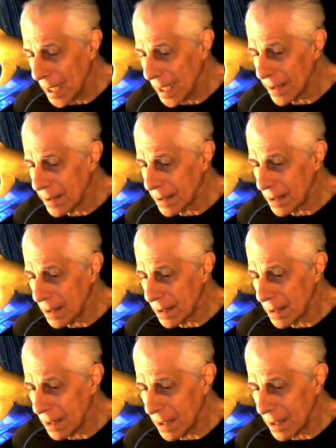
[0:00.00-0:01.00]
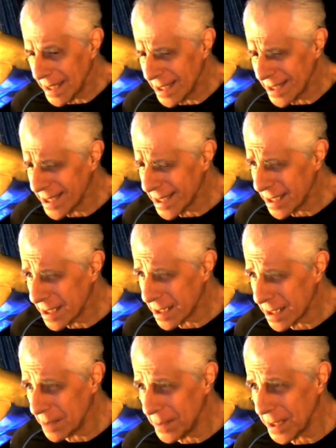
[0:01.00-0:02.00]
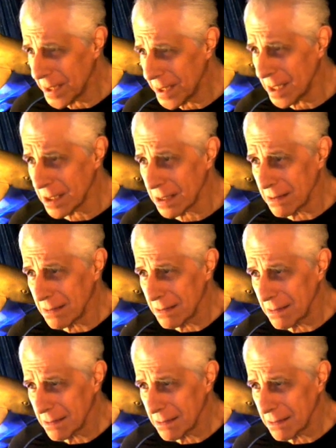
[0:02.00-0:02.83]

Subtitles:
And as I understand it, somebody else